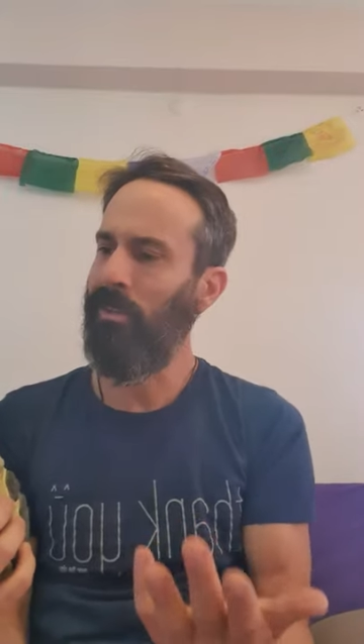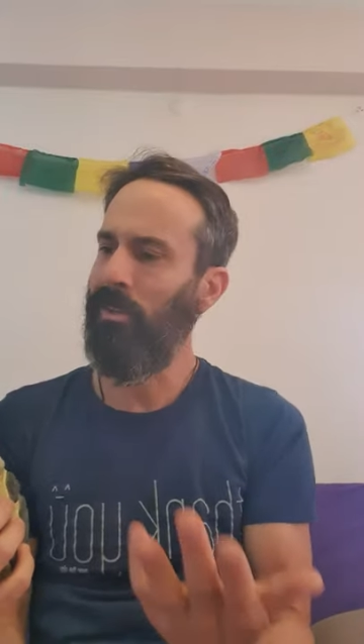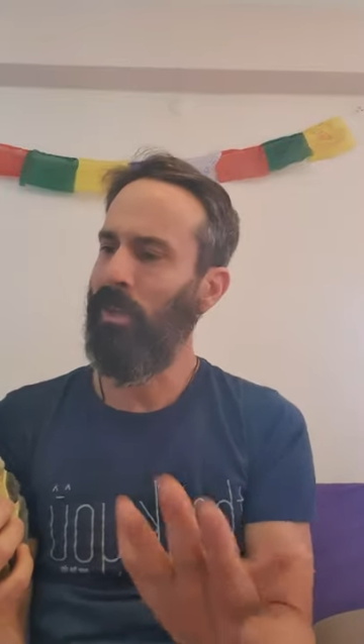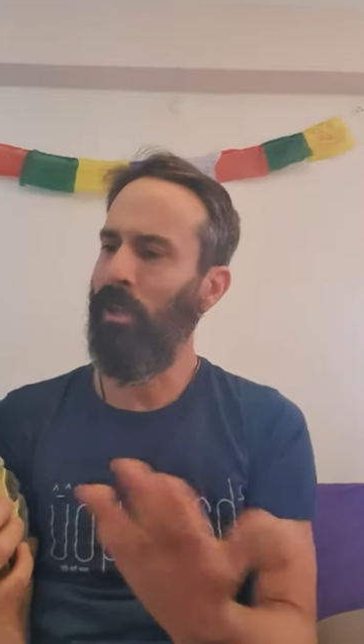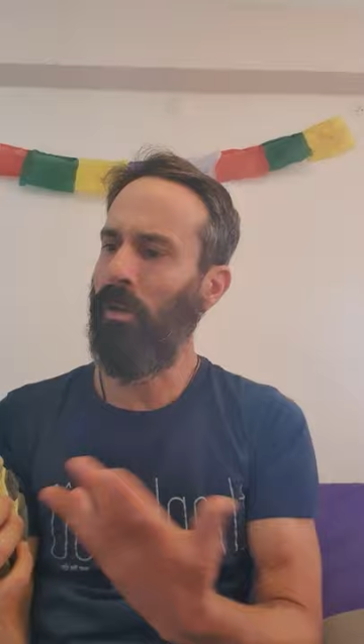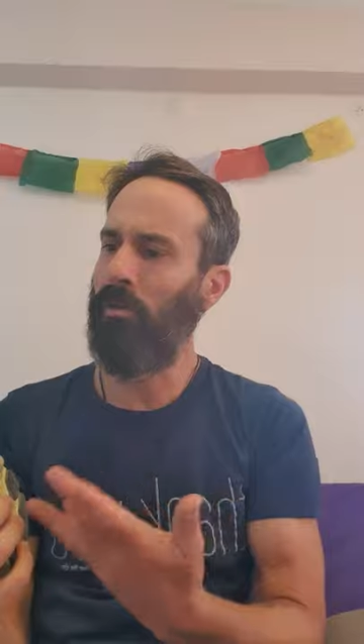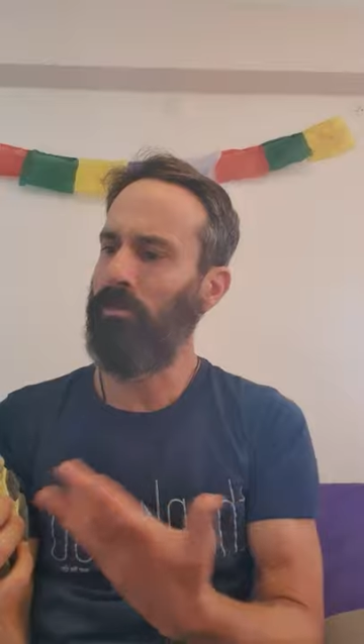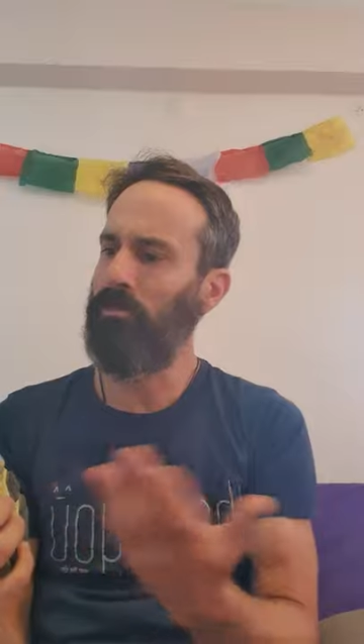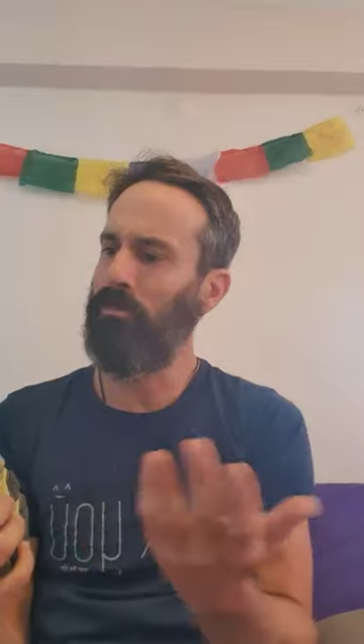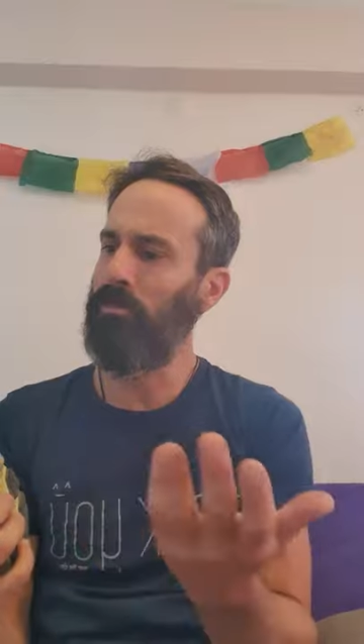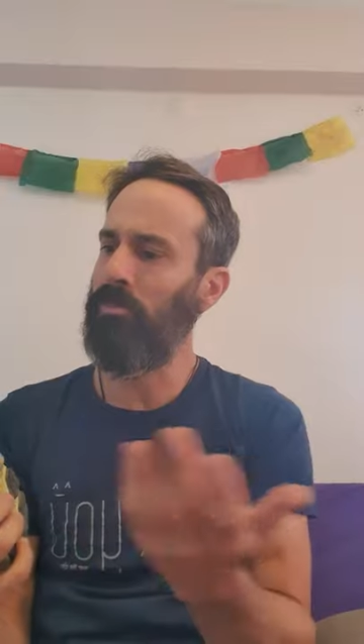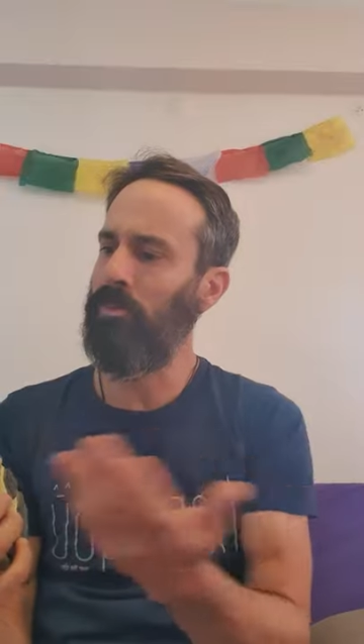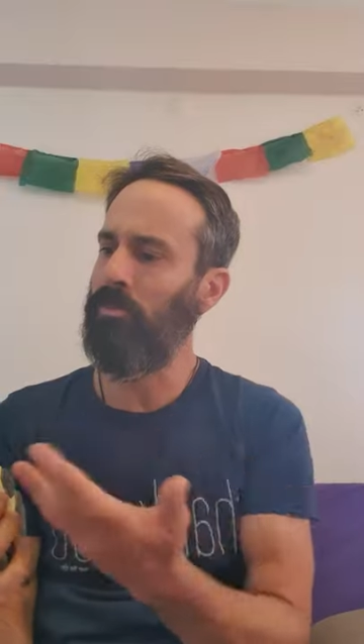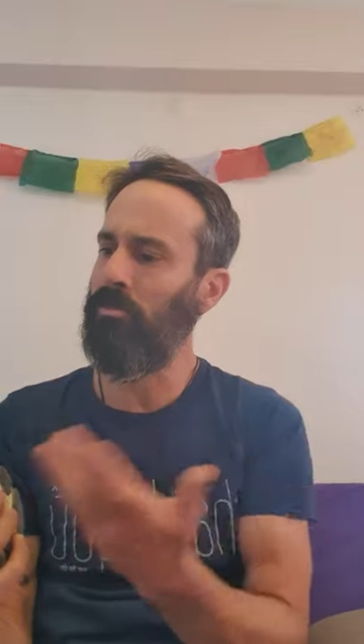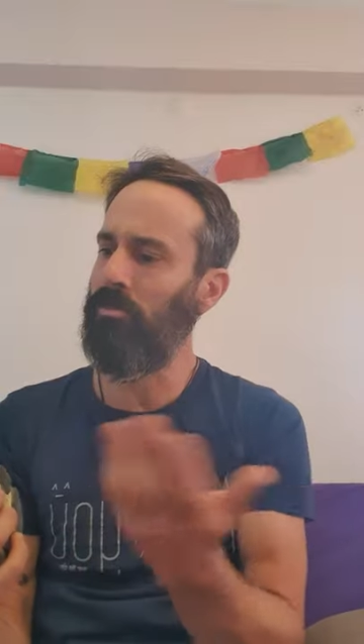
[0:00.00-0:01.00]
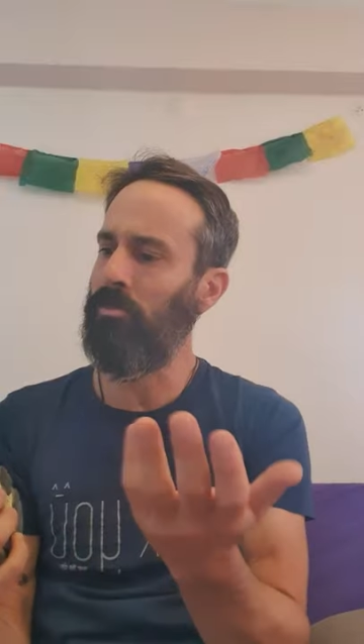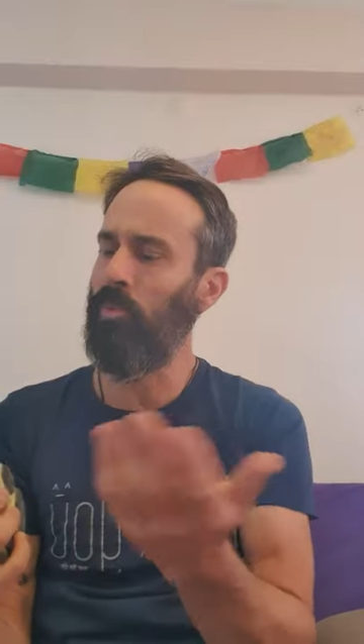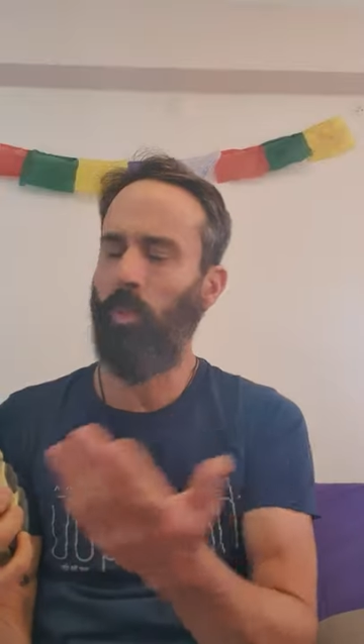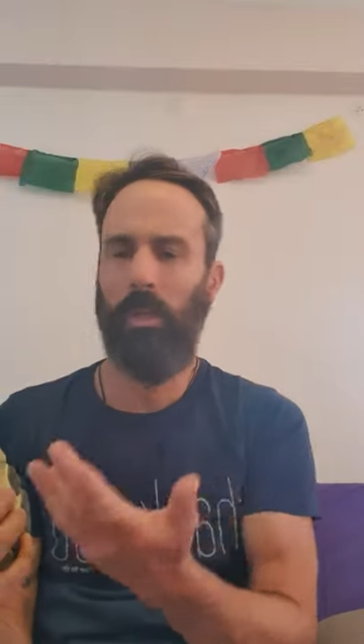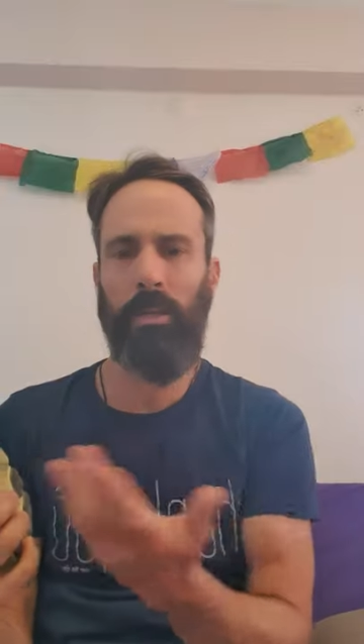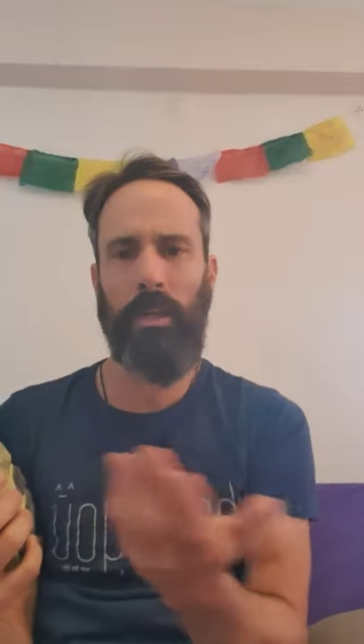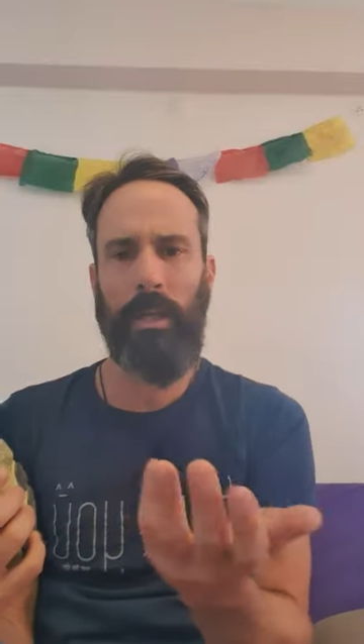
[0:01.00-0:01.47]
you
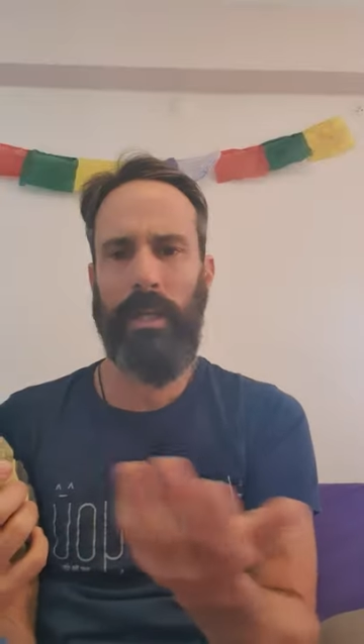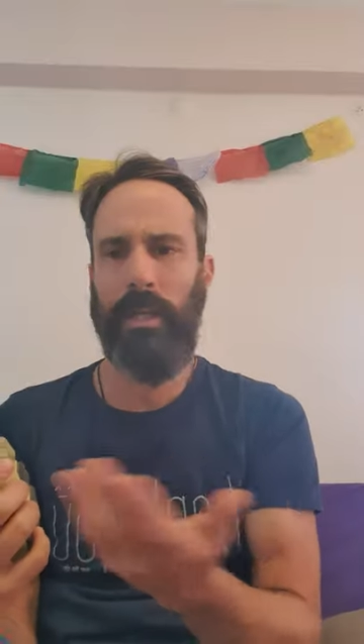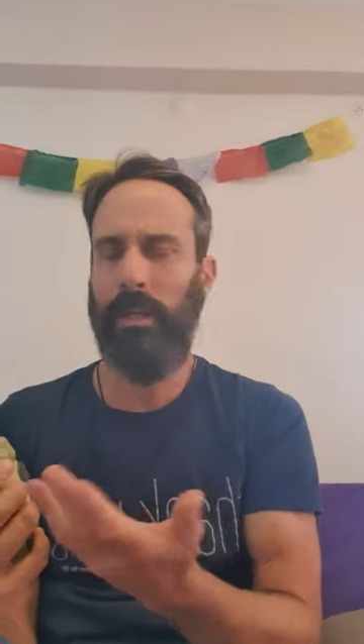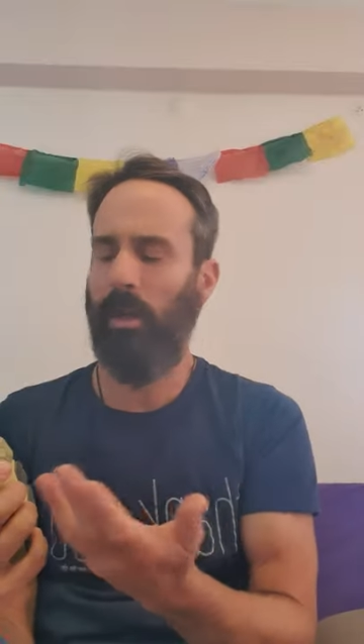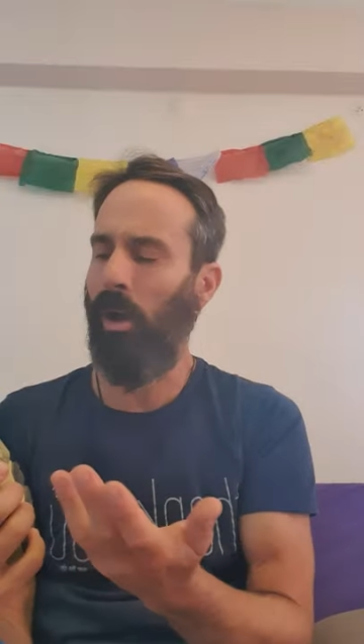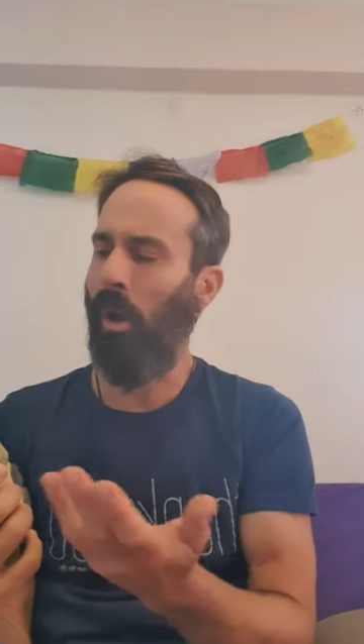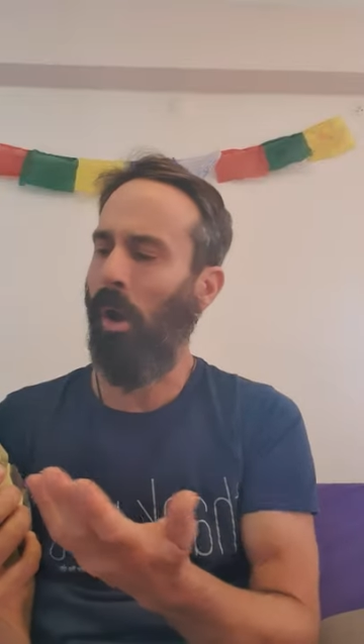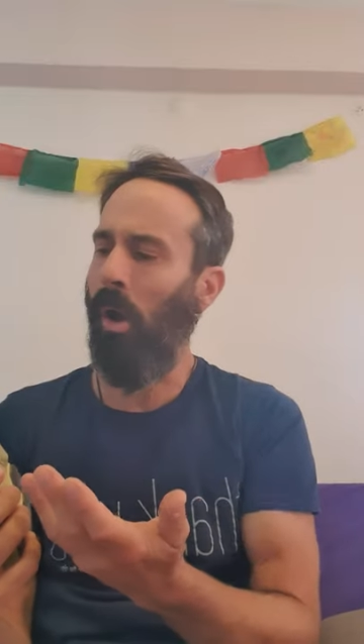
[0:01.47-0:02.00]
know, uh,